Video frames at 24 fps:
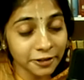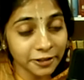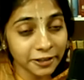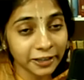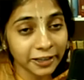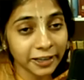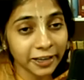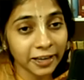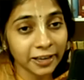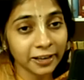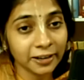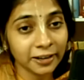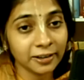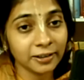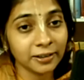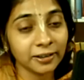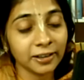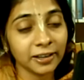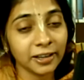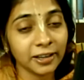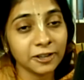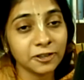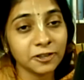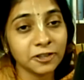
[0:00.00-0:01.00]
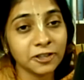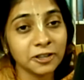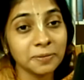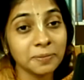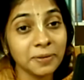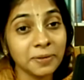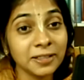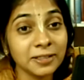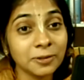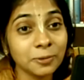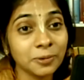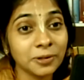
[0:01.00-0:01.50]
again. And she
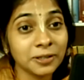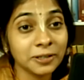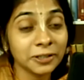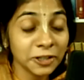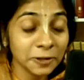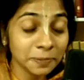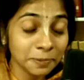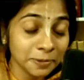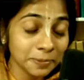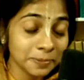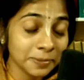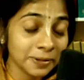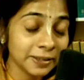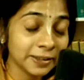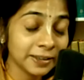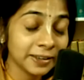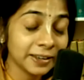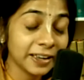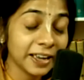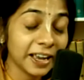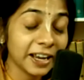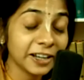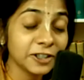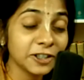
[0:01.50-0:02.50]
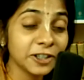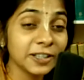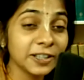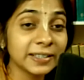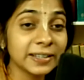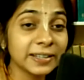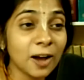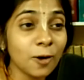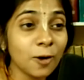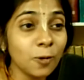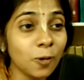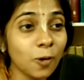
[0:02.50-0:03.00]
remains worshipable. And she's
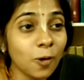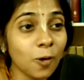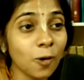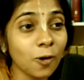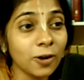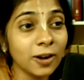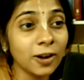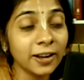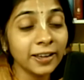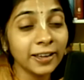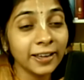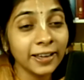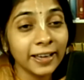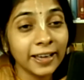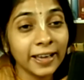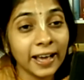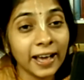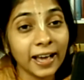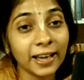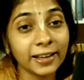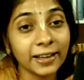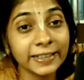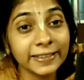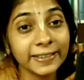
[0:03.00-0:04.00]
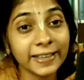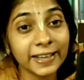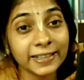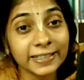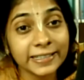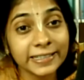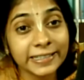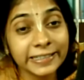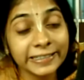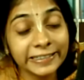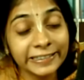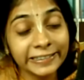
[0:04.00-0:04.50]
now called
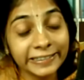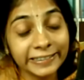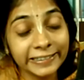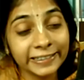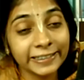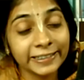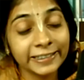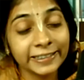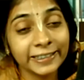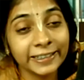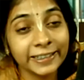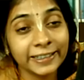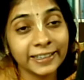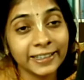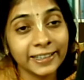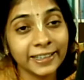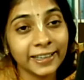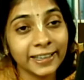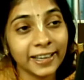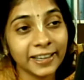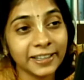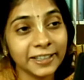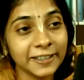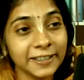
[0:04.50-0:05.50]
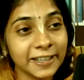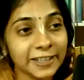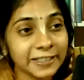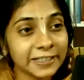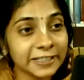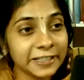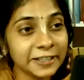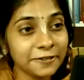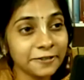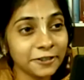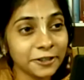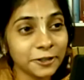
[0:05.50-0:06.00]
Haridasi.
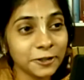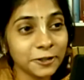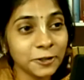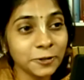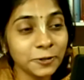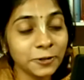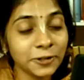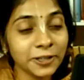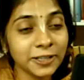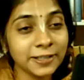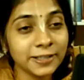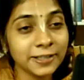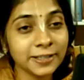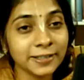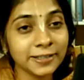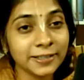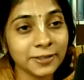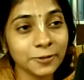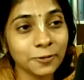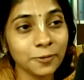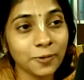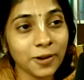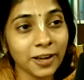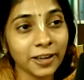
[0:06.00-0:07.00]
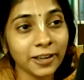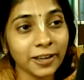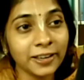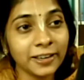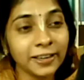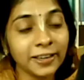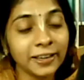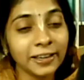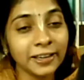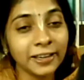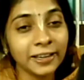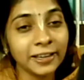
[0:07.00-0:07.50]
Haridasi for 2 reasons. Why?
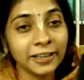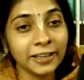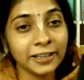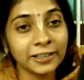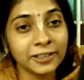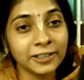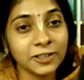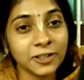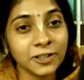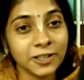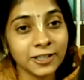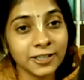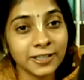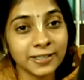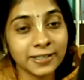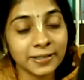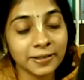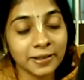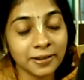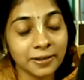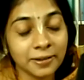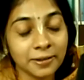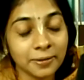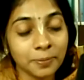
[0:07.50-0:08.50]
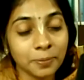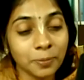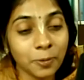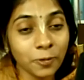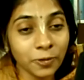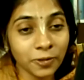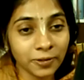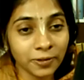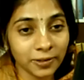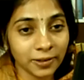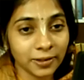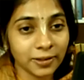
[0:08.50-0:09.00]
She is
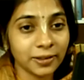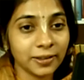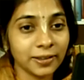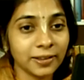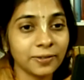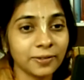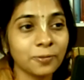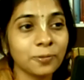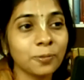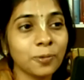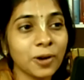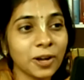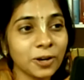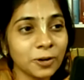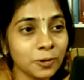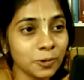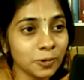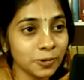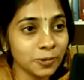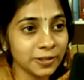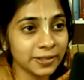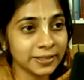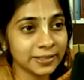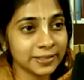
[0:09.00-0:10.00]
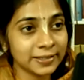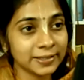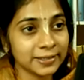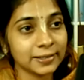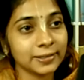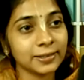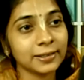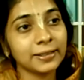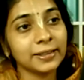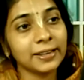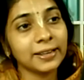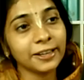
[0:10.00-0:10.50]
both one whose
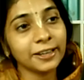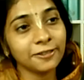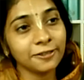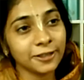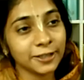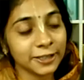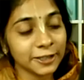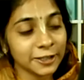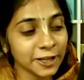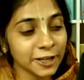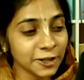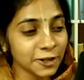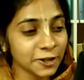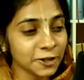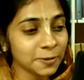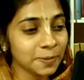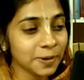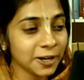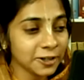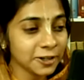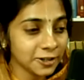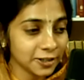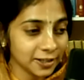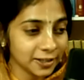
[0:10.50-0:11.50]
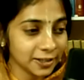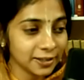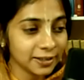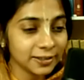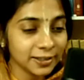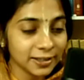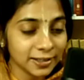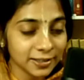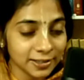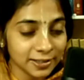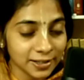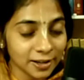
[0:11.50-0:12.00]
life is touched by Srila
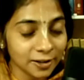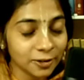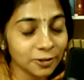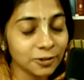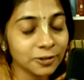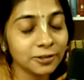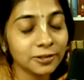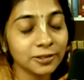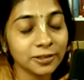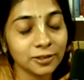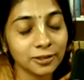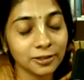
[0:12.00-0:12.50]
Haridas Chakra,